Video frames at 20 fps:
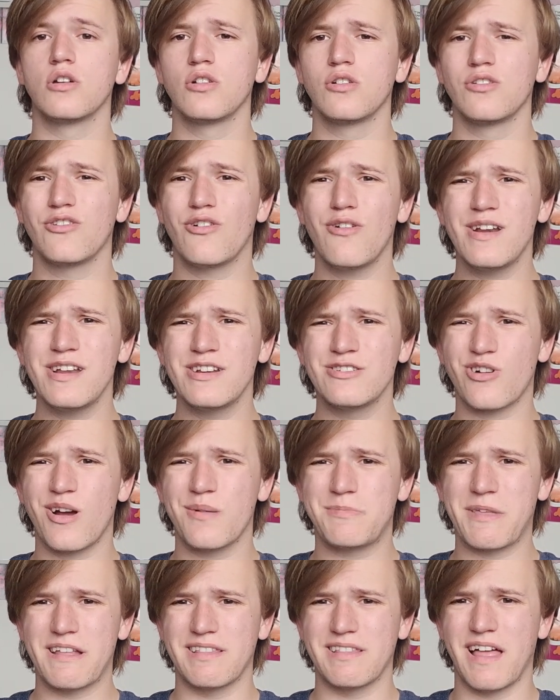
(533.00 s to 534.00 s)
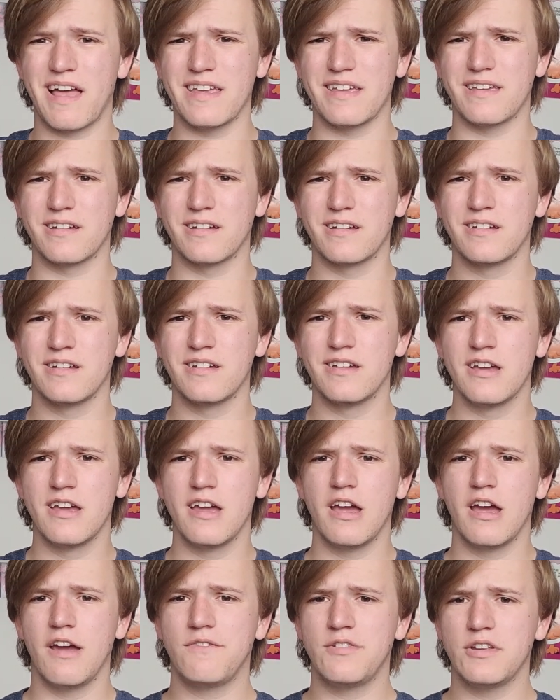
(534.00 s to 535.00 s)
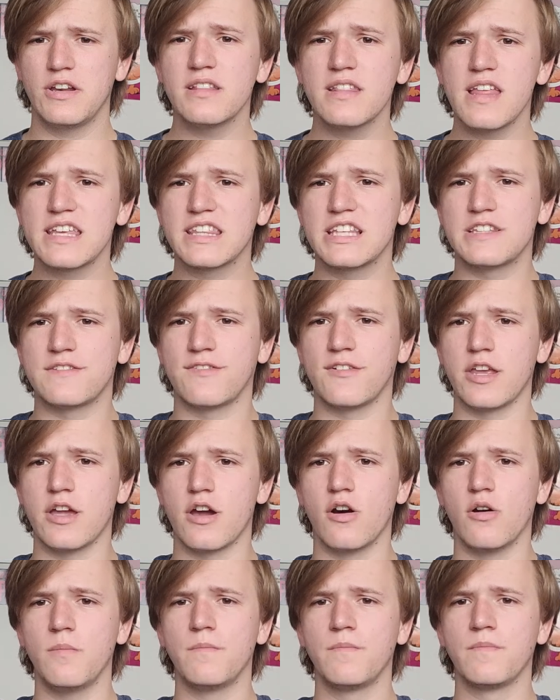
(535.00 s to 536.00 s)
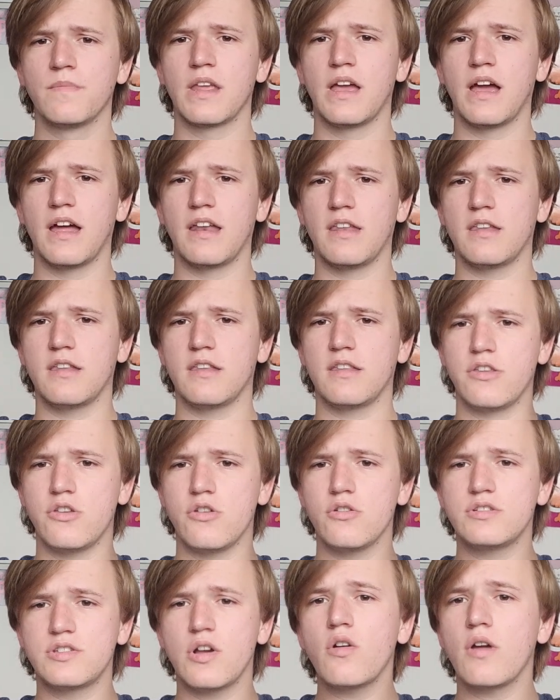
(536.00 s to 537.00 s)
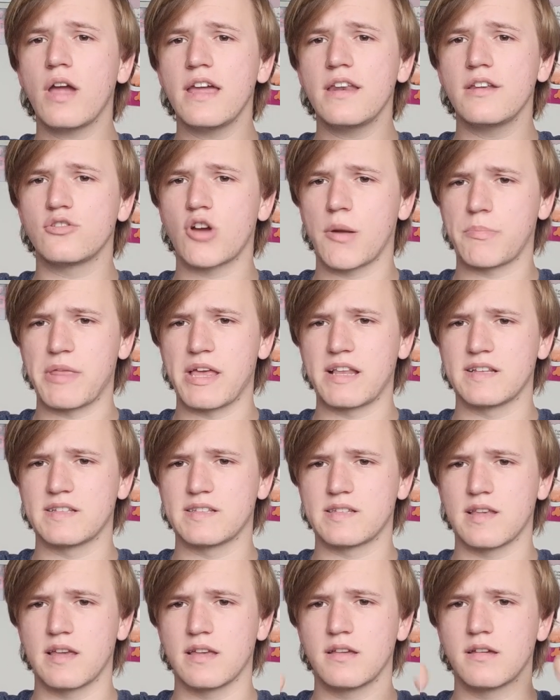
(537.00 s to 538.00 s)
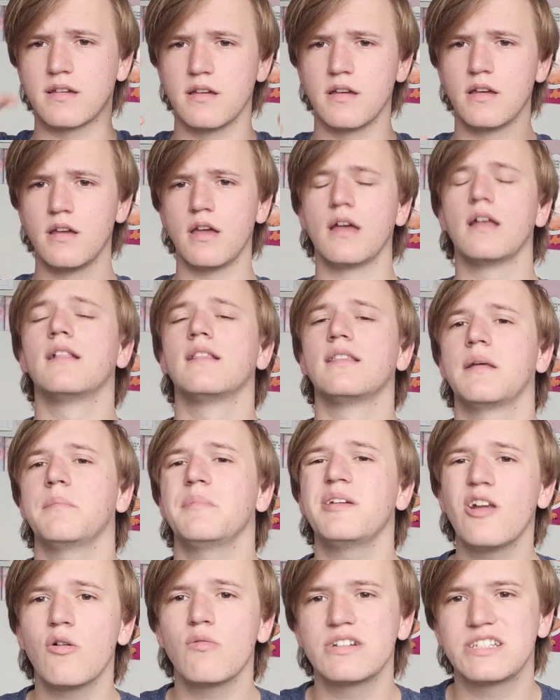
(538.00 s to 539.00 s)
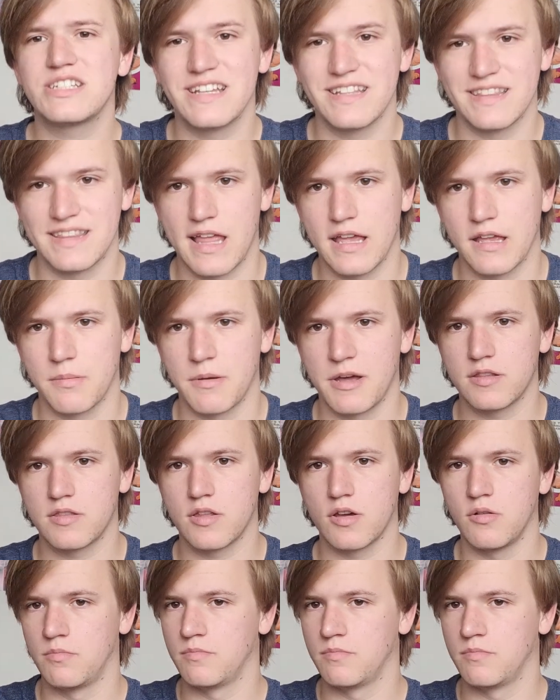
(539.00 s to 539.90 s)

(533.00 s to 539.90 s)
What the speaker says: go ahead and drop that like. If you didn't like this video, it's okay to drop that dislike. Let me know what you didn't like about it though,